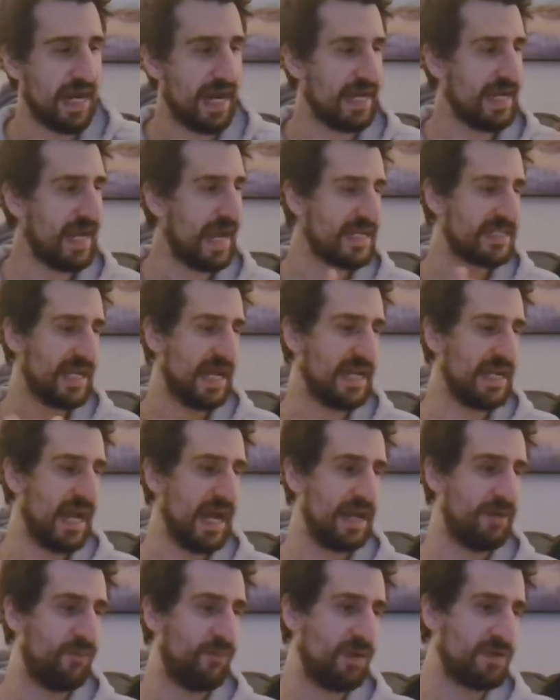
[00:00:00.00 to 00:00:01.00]
And yes,
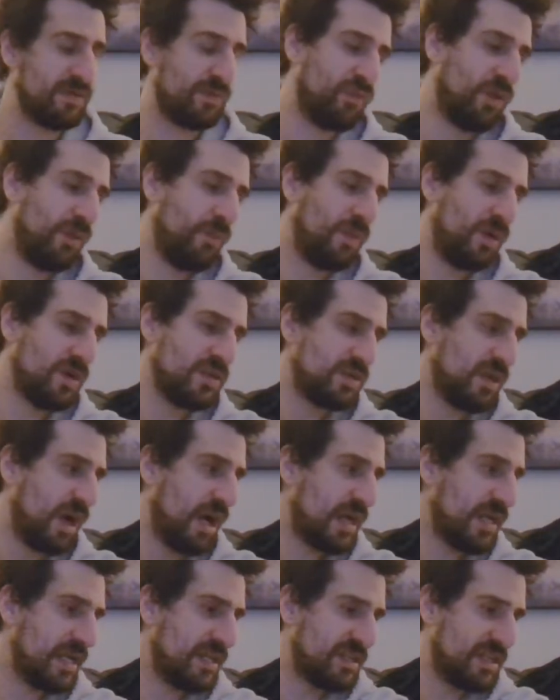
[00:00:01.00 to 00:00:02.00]
but the rumors
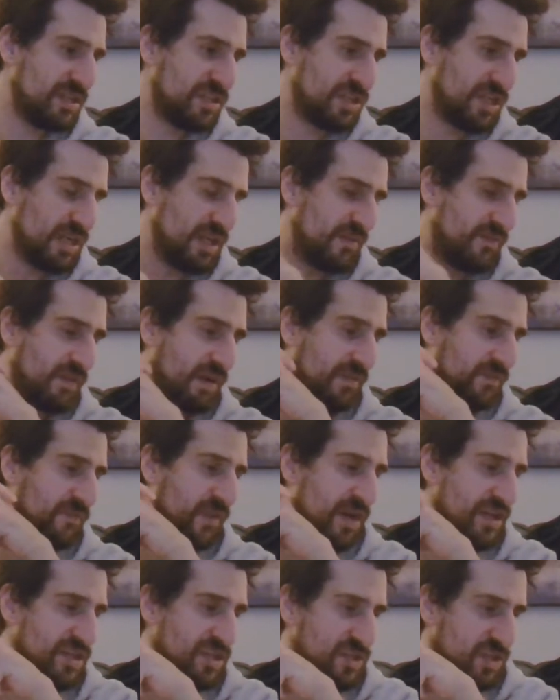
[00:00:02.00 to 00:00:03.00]
are that she's going to
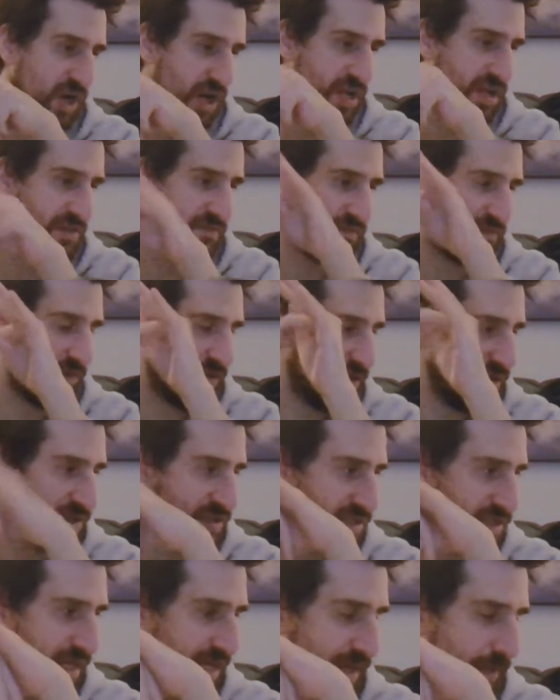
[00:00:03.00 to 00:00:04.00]
confront Charlotte
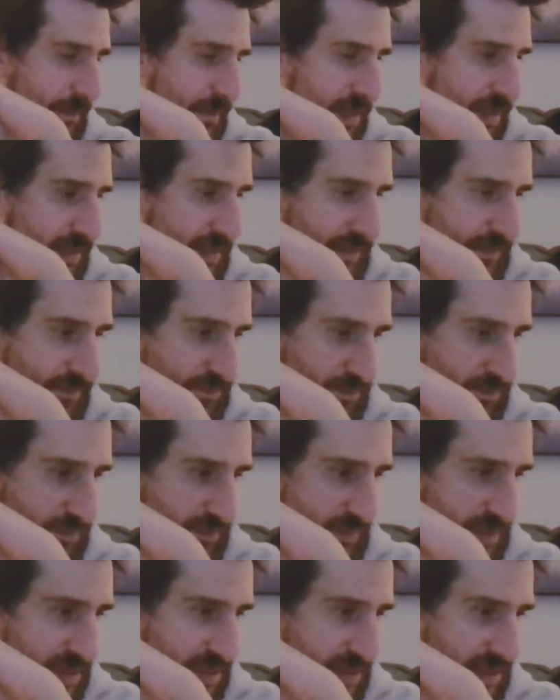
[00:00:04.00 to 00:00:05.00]
first.
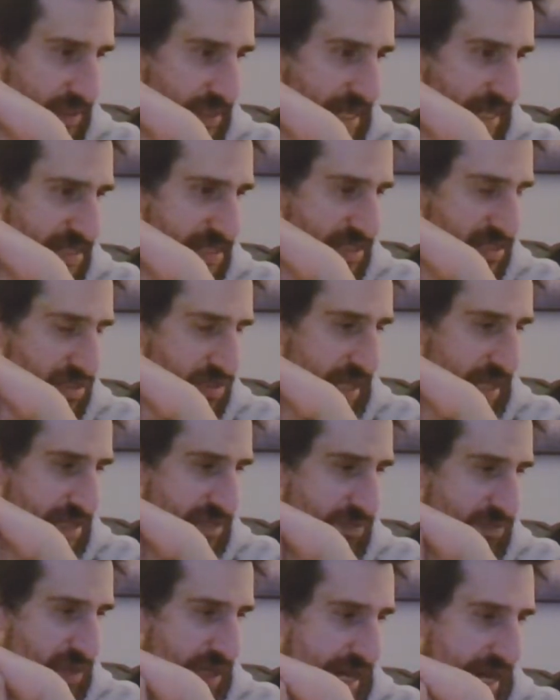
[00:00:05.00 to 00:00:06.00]
That's
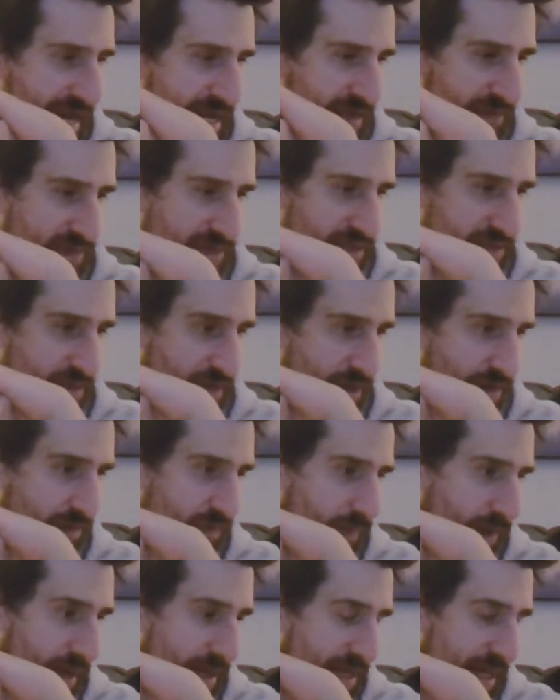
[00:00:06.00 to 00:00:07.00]
what they're heading with
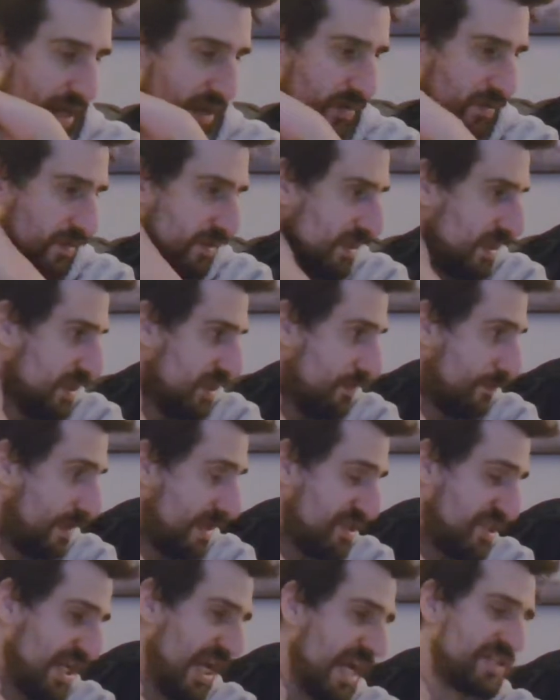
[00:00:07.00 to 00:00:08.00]
her right now.
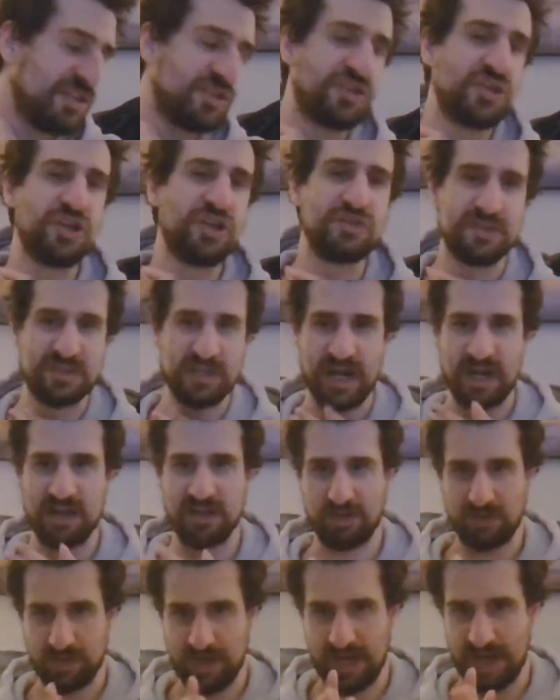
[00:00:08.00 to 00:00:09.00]
But she gets to choose which
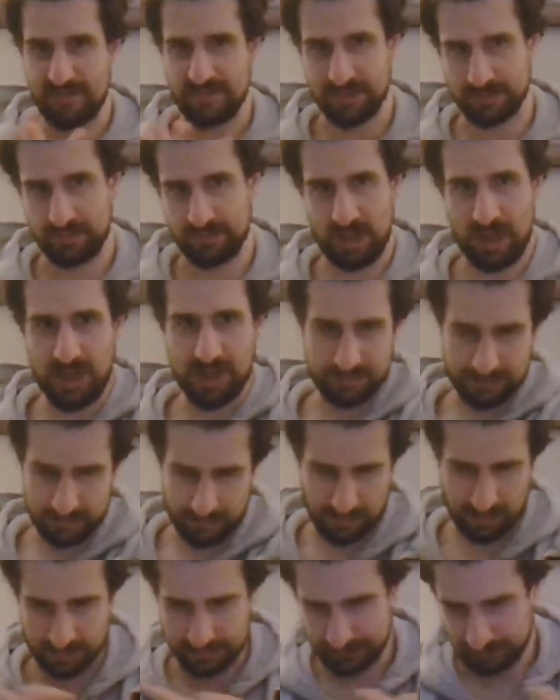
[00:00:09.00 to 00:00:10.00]
title to go after, Raw
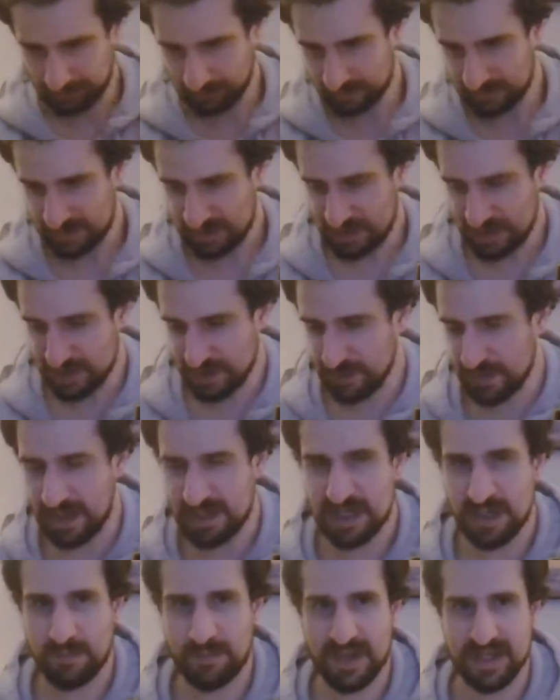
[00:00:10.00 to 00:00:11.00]
or
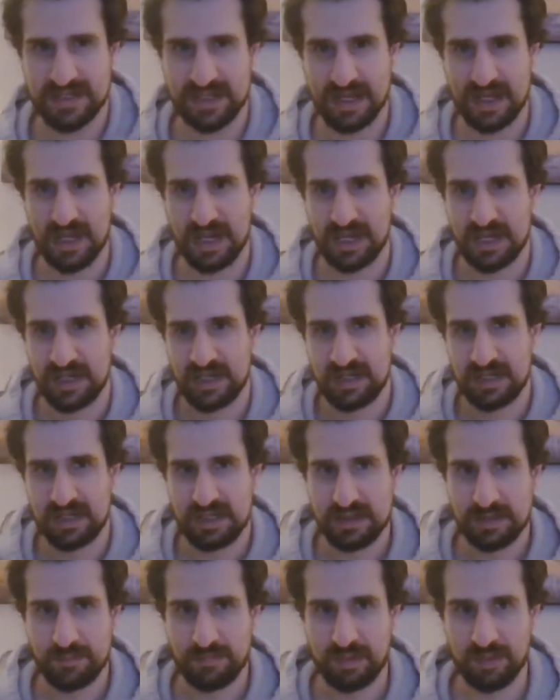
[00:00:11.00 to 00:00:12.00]
SmackDown. But
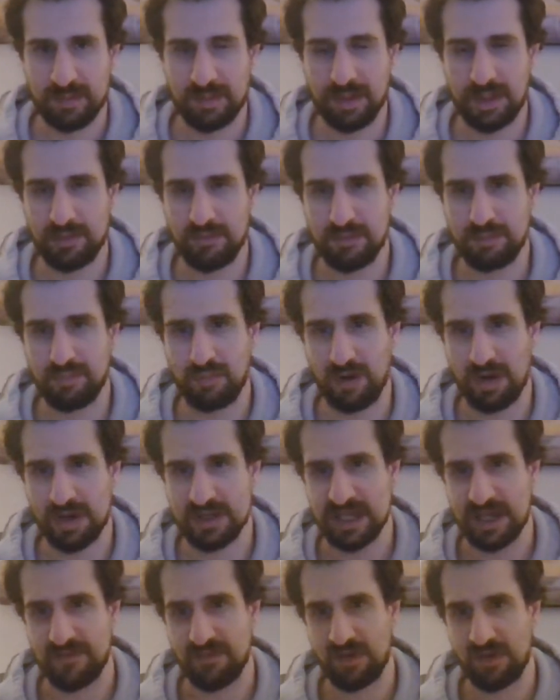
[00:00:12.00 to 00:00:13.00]
preliminary
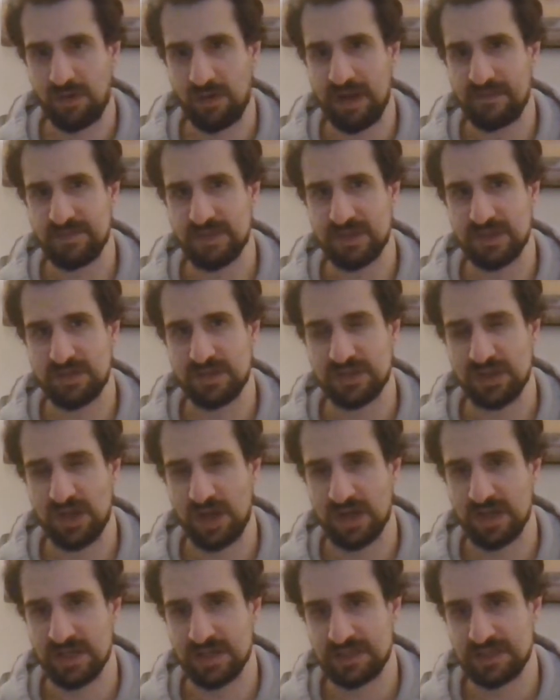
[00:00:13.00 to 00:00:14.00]
reports have her going after
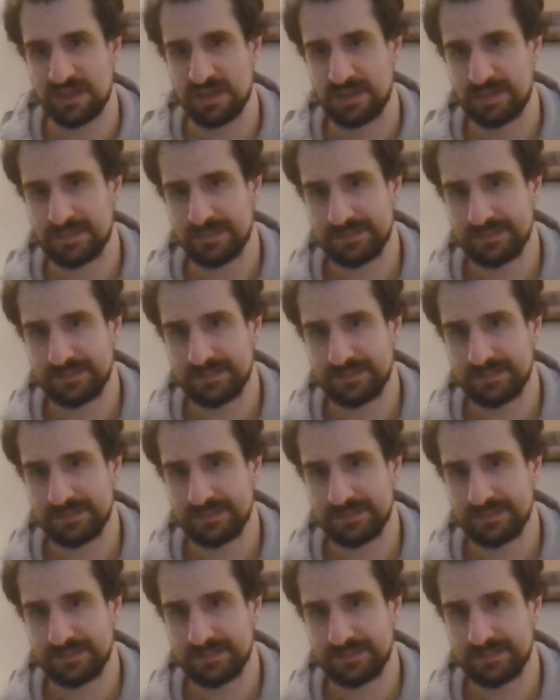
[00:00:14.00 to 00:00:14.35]
Charlotte.